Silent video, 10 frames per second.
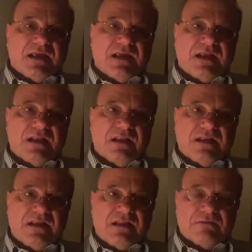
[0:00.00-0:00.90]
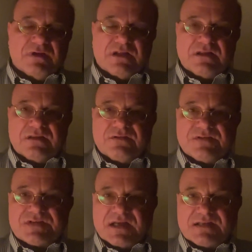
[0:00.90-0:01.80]
And neither one of the two
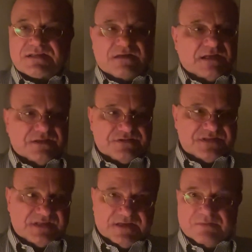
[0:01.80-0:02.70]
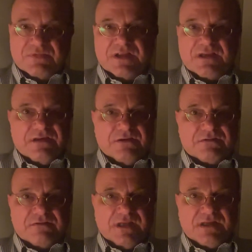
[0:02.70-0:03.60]
sides, understandably the
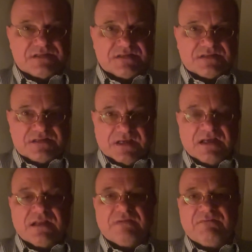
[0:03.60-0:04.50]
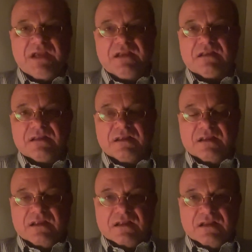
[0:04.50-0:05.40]
Ukrainians, since they got invaded,
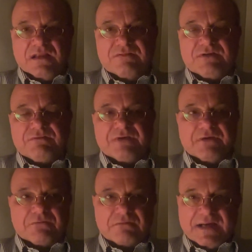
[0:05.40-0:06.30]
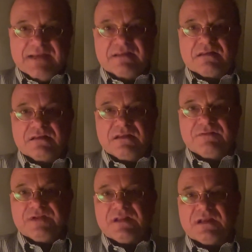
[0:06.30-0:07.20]
they have every right to
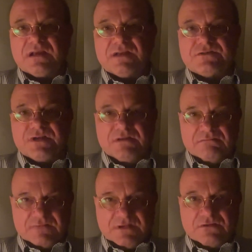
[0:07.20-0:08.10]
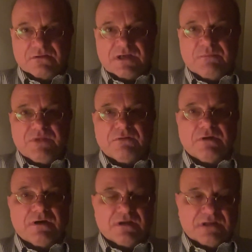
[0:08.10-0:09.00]
defend their country. Don't get me
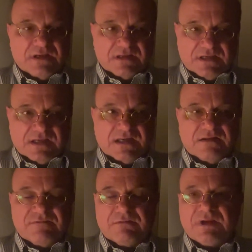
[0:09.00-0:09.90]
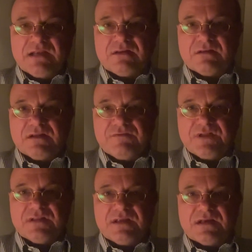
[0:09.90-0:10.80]
wrong, they got every right to
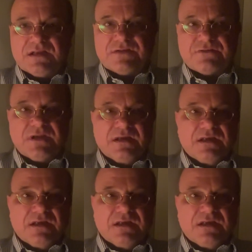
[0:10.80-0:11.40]
defend their country.